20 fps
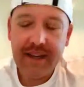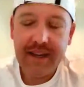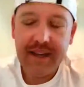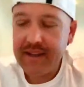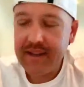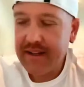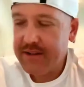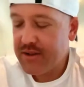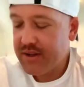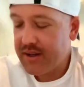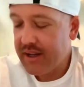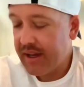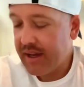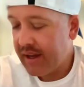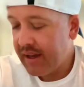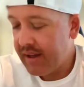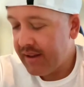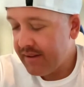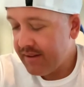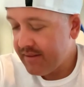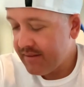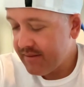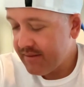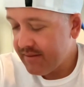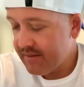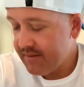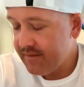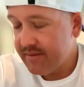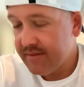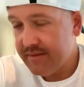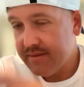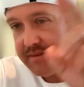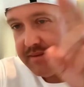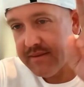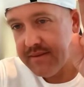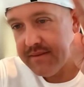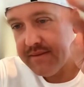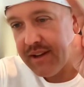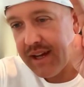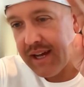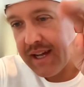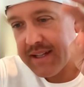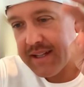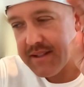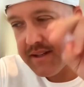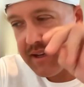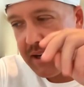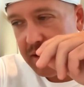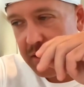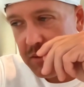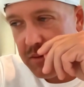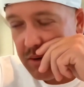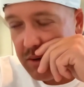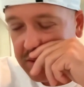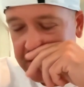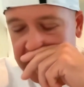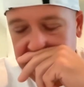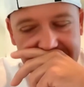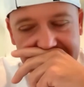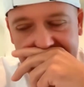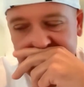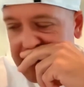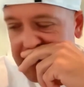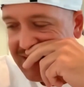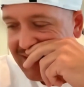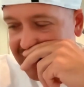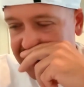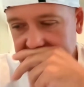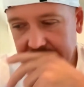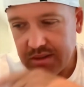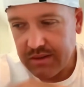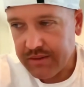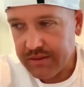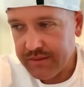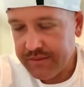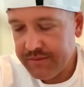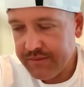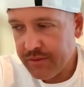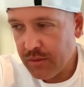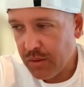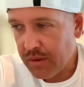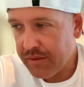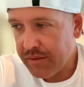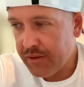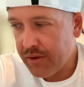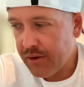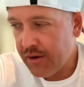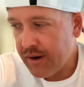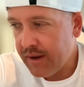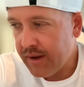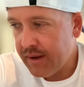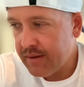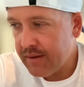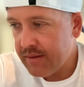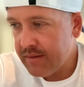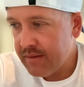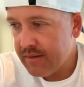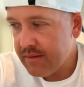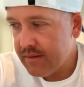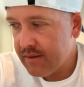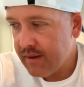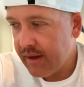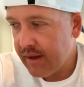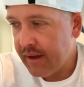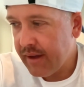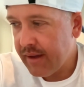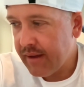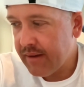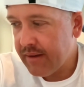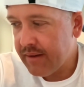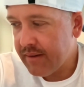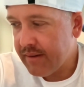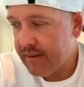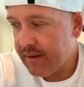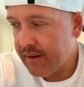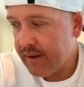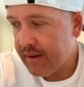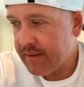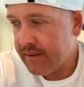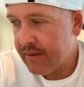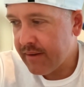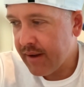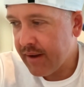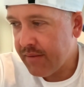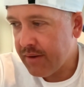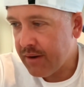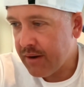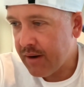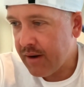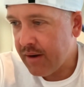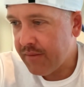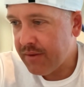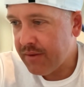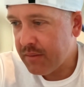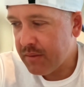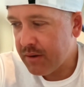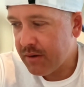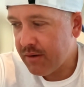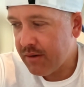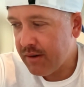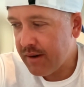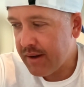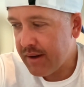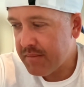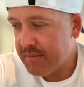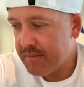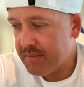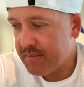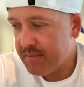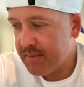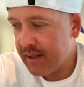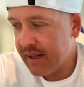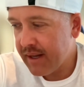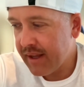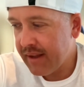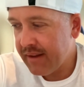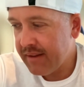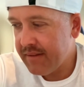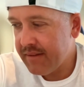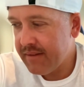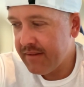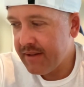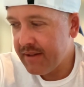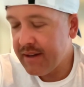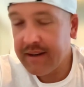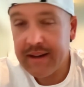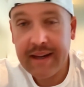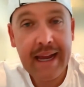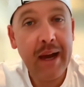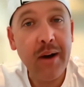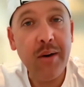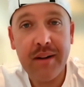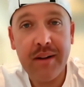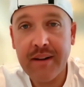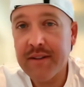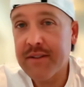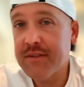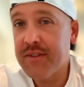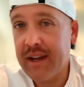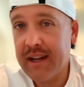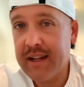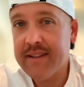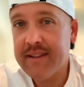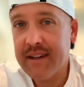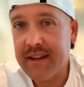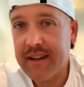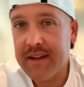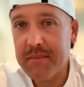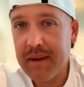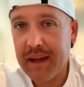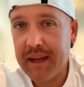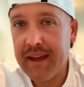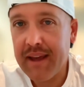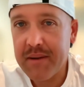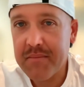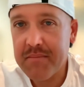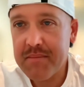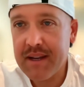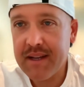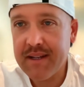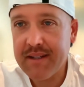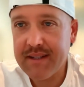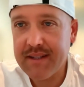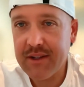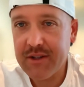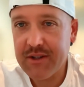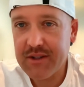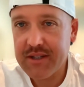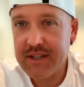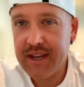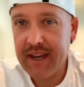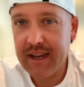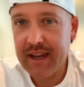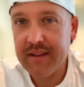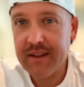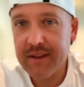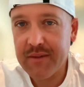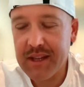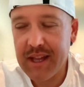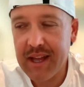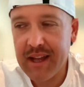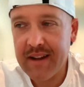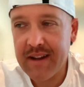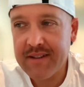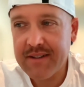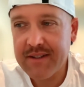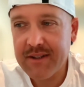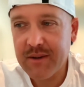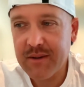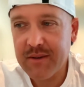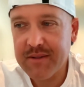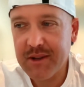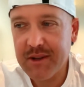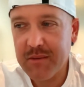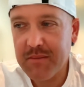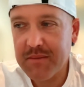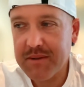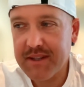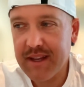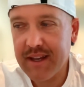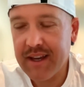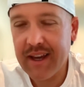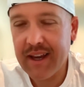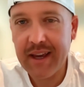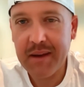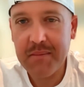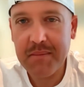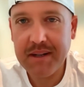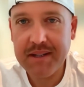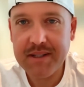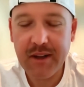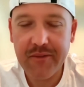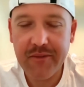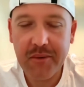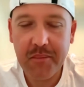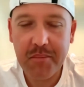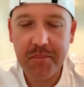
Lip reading: that yesterday. I fasted air quotes until 4:30, and I did have a coffee with cream, and I didn't count it as fasting in my head because I just can't live without it. So it was almost like I gave myself a